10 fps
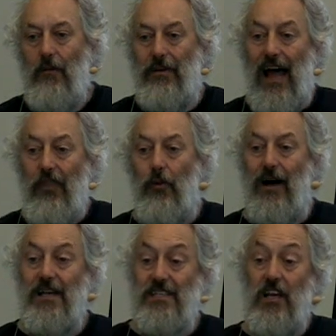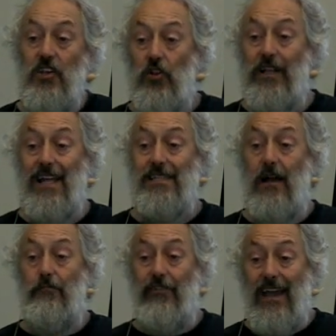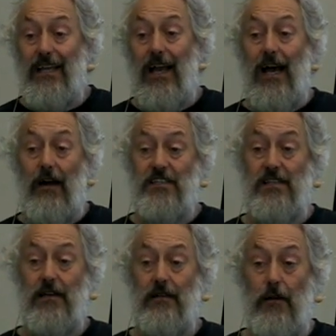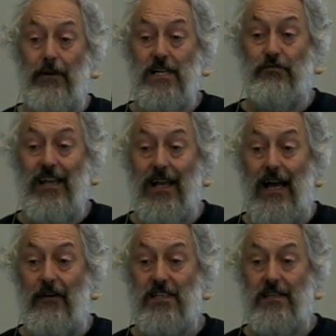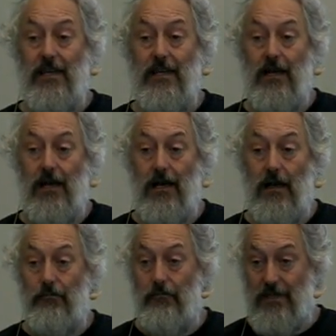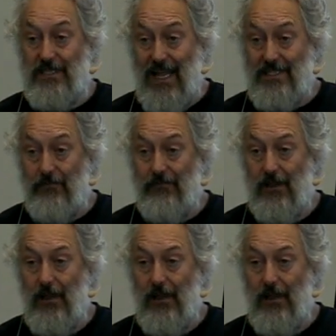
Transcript: But otherwise, you'll get a break after the a page break after the uh, stanza,